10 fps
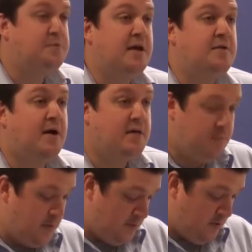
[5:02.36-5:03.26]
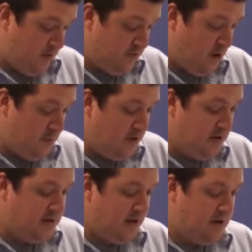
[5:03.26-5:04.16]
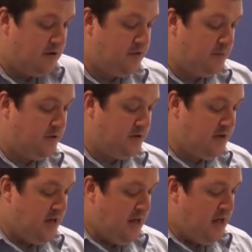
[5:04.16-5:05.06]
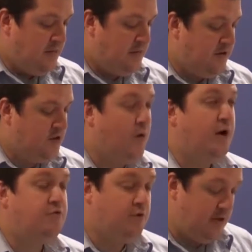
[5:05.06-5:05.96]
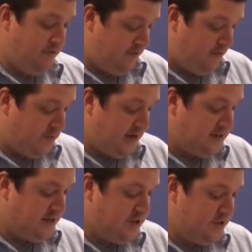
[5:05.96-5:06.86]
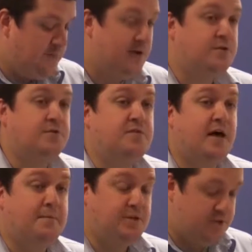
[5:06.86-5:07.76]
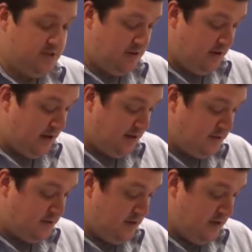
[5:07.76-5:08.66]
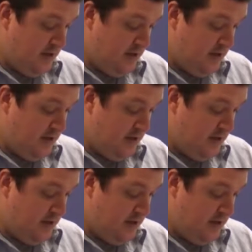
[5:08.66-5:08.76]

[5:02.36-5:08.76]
made by the people of Cumberland and Northumberland that they required relief from taxation because of damage to their lands.